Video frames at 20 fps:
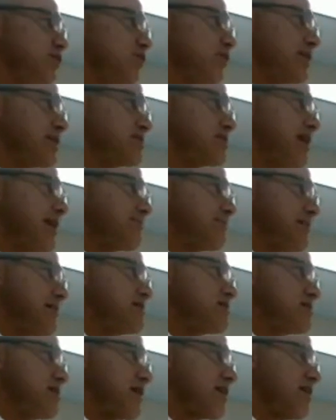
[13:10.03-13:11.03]
to accept
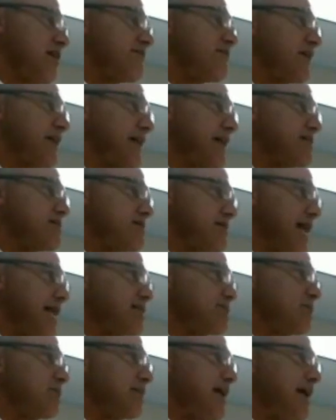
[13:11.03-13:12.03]
its significance.
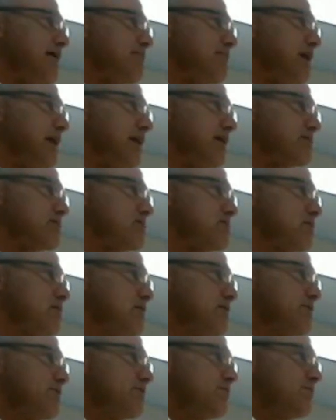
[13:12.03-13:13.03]
That's what that means.
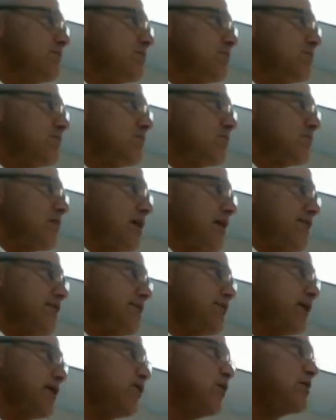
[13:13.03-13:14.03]

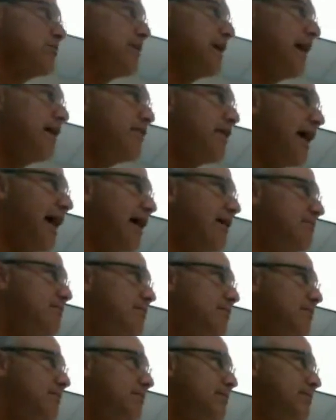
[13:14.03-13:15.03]
Everybody with me on that?
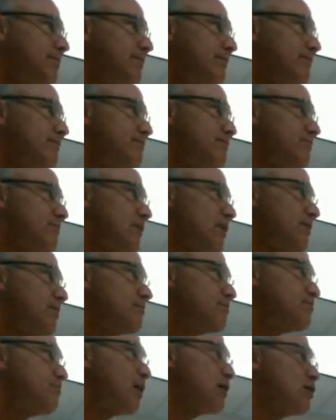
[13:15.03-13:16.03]

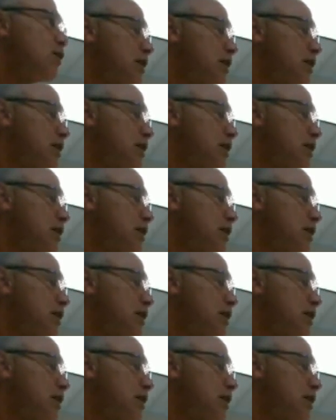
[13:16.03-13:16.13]
But